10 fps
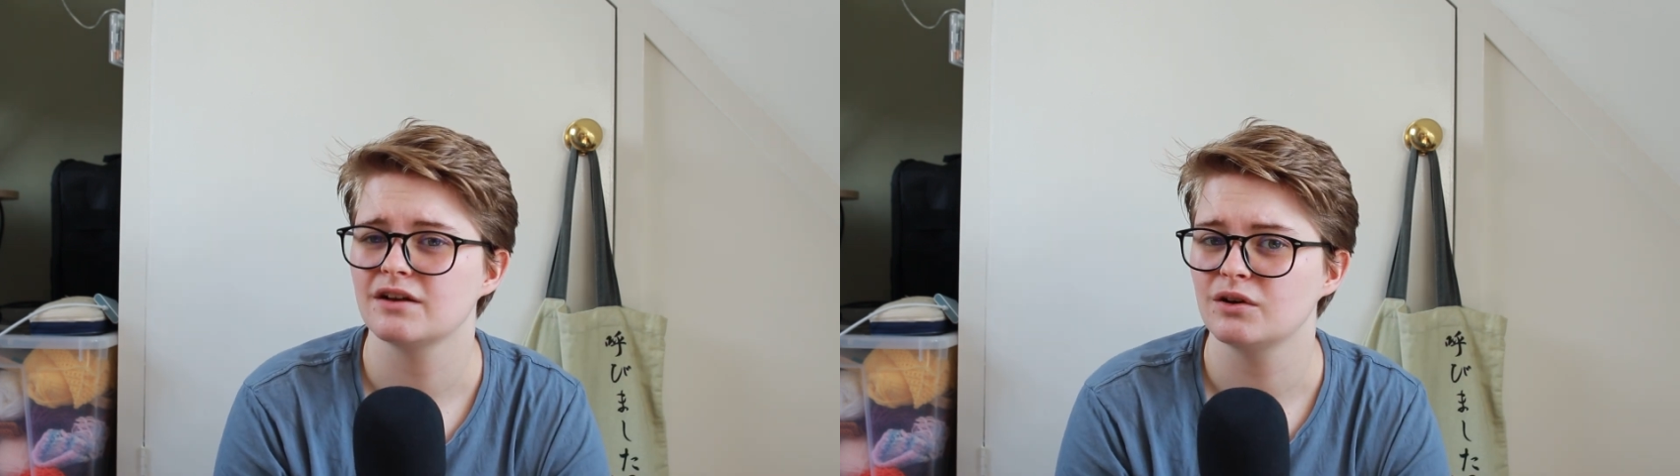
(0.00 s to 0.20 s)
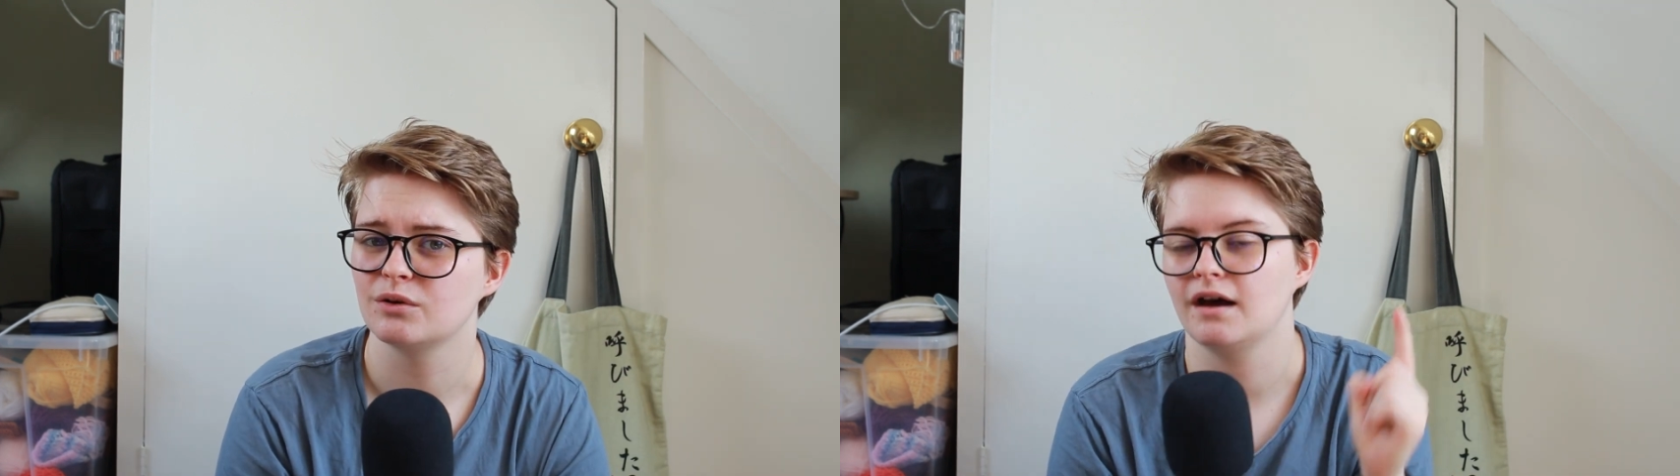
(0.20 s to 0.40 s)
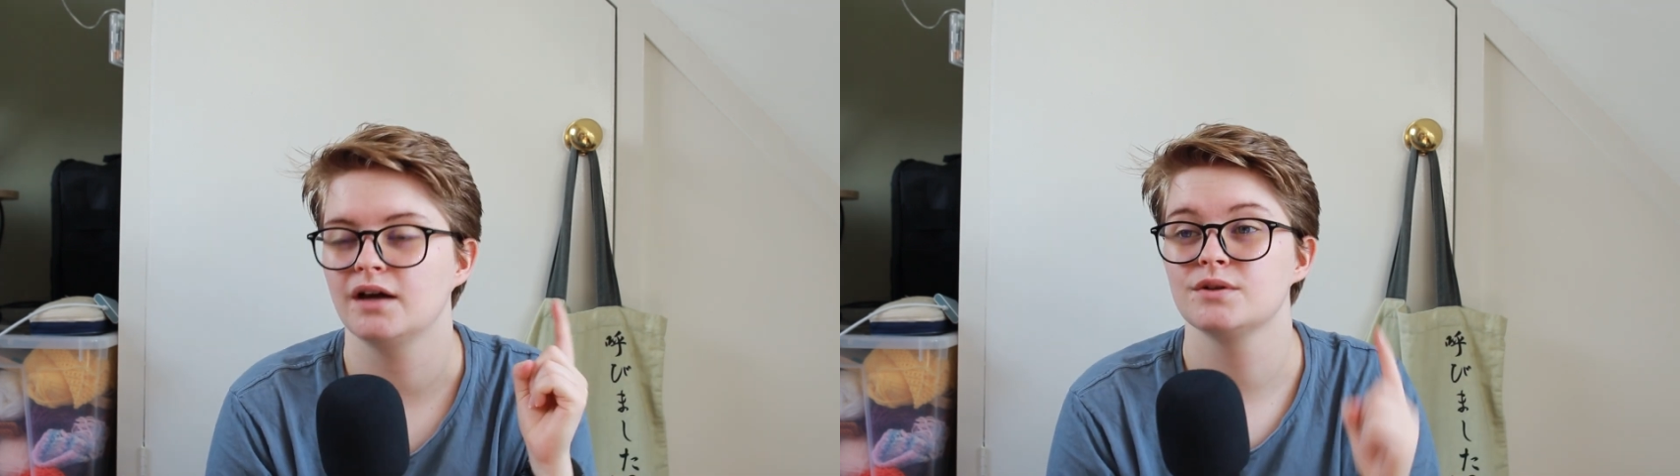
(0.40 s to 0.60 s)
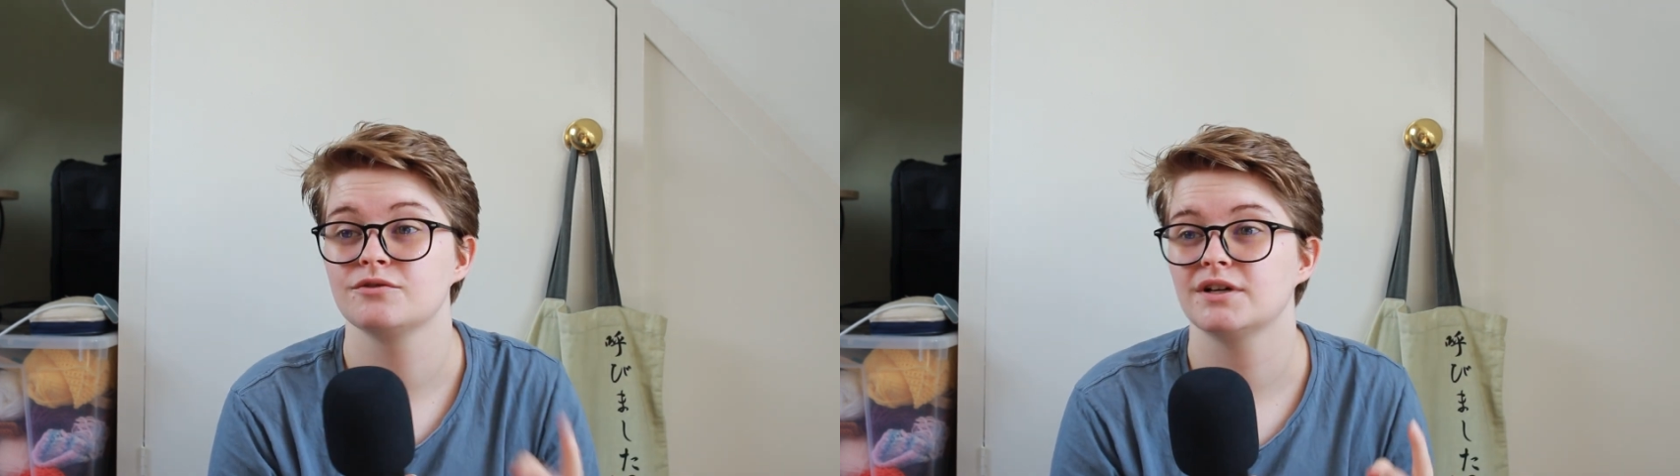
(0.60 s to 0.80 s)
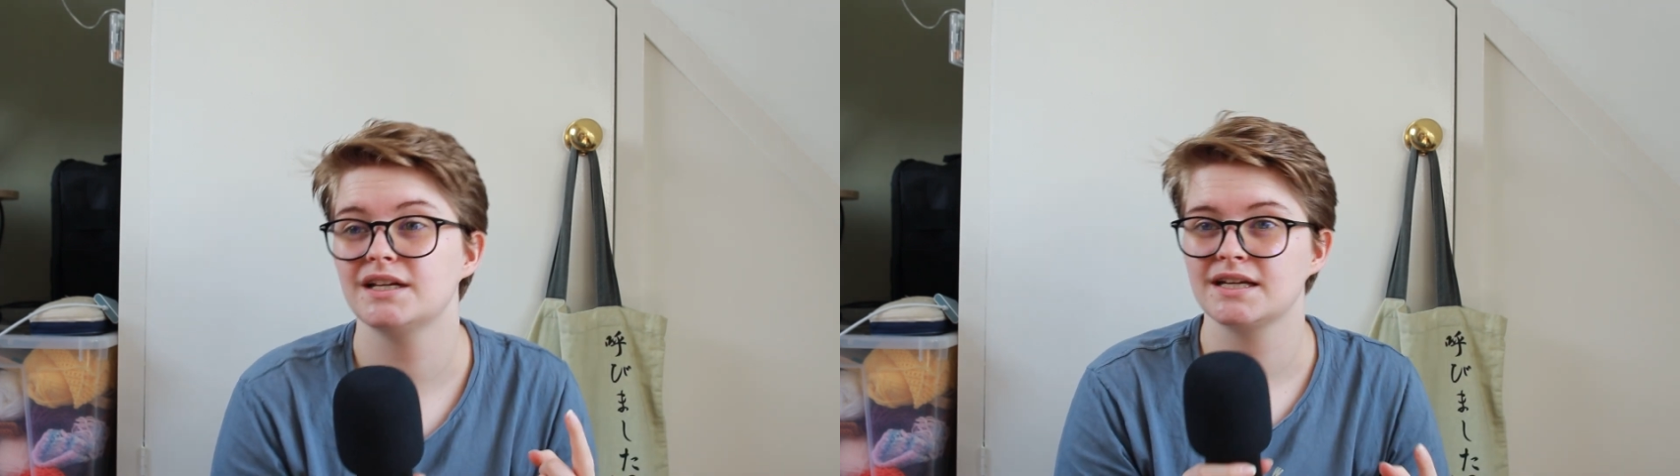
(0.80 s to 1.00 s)
note, I was
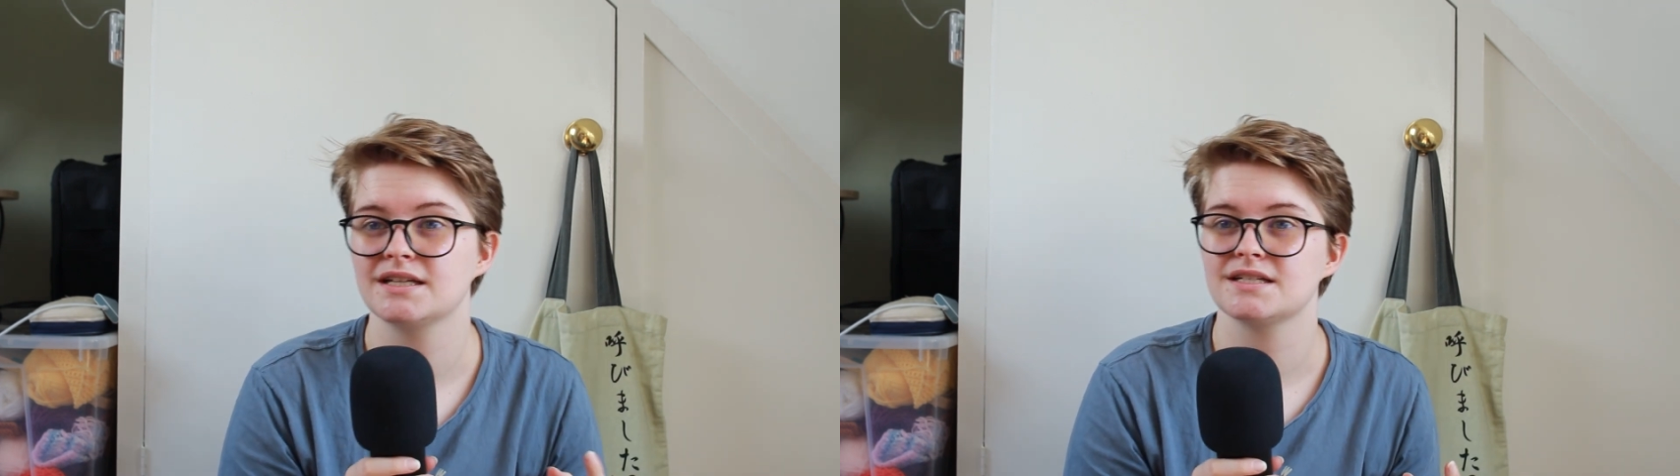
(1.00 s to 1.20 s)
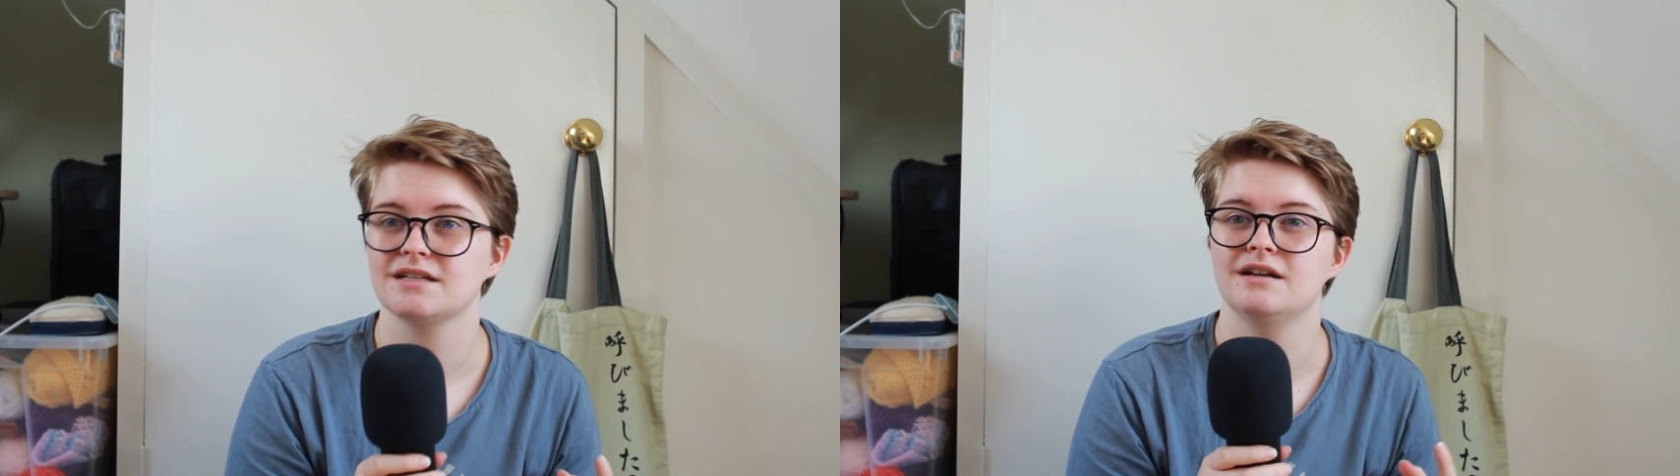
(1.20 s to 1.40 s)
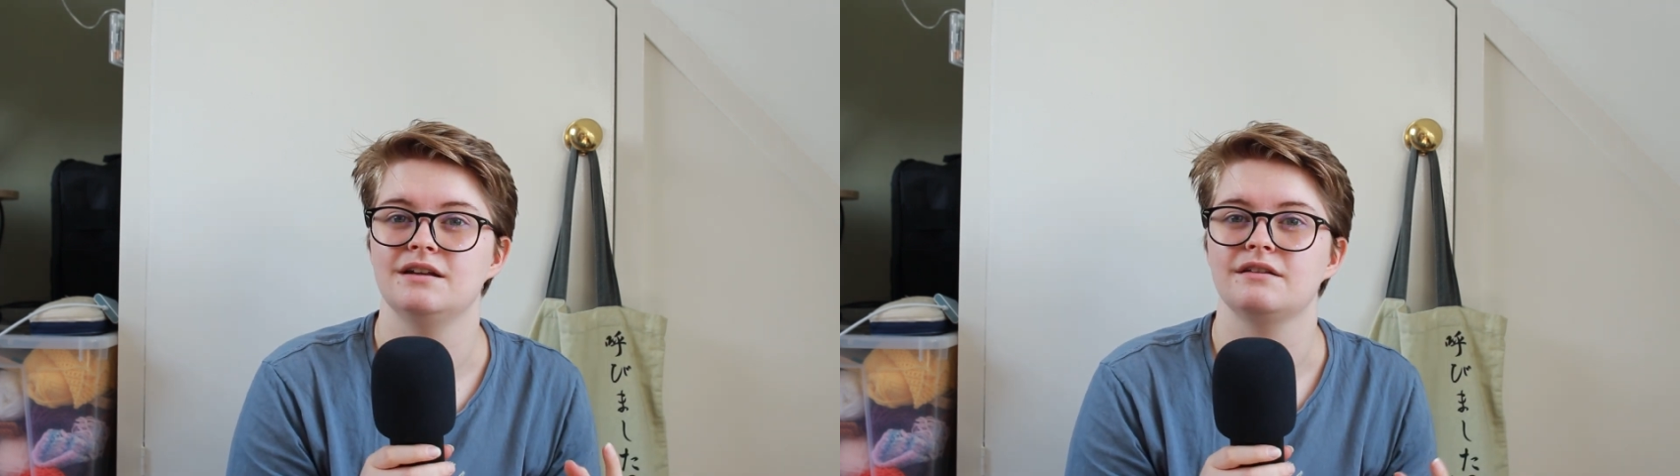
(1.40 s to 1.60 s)
really concerned